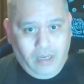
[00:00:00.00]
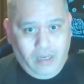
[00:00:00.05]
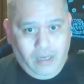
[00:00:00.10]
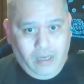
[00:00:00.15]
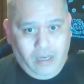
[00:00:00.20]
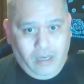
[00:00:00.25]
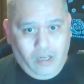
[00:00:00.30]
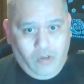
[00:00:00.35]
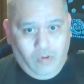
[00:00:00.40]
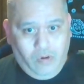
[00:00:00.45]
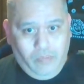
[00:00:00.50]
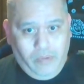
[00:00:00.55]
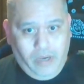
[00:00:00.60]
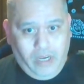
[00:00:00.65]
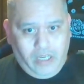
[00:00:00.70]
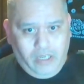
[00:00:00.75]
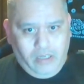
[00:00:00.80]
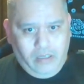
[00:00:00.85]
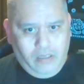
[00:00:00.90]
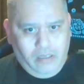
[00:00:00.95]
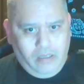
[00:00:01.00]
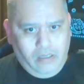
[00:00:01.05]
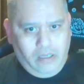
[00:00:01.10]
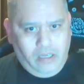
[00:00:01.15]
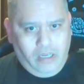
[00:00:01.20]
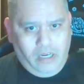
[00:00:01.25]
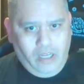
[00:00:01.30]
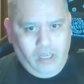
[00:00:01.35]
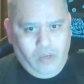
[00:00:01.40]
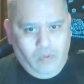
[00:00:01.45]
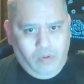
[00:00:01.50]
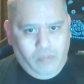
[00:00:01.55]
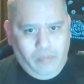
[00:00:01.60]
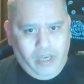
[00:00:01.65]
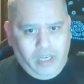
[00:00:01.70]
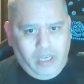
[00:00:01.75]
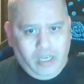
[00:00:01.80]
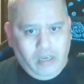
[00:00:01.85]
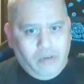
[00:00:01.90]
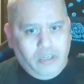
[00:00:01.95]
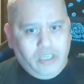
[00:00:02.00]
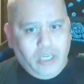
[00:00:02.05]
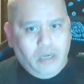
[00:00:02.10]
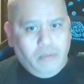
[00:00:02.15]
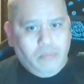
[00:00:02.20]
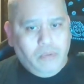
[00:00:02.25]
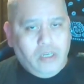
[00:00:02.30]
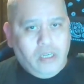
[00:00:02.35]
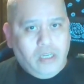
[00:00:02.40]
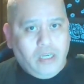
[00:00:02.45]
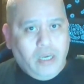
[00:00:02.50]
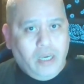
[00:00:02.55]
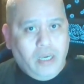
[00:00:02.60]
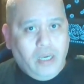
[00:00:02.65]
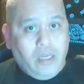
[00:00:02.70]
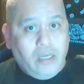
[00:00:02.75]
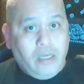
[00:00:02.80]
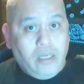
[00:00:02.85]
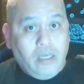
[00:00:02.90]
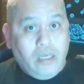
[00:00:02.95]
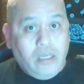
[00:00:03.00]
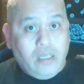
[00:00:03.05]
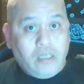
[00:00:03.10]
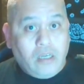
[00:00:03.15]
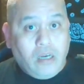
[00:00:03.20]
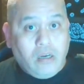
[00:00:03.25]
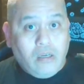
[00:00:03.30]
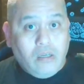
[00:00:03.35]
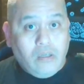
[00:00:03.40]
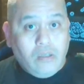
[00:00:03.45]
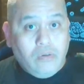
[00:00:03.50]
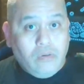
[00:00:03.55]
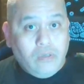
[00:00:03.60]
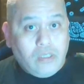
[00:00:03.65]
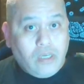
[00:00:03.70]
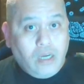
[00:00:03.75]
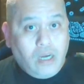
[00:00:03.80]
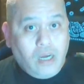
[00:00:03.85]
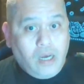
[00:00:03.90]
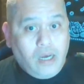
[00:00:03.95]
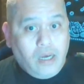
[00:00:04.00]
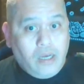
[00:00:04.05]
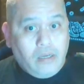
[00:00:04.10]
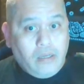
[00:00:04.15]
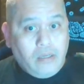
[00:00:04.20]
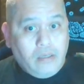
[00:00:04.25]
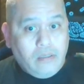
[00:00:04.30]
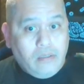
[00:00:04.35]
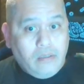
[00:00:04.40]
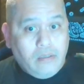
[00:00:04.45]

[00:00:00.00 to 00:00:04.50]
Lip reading: And he will make him a champion again. He's talking to his God.